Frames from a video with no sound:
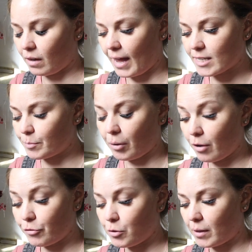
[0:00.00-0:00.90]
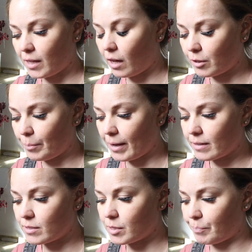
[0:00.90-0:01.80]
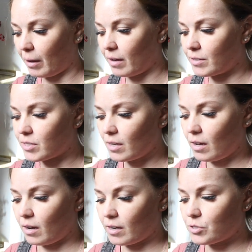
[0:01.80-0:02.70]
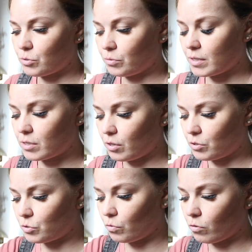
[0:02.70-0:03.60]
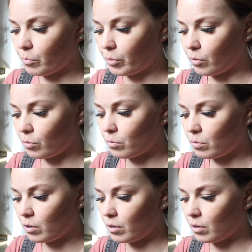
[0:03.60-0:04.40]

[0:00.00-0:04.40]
had to buy a few other bits, but I saw this adorable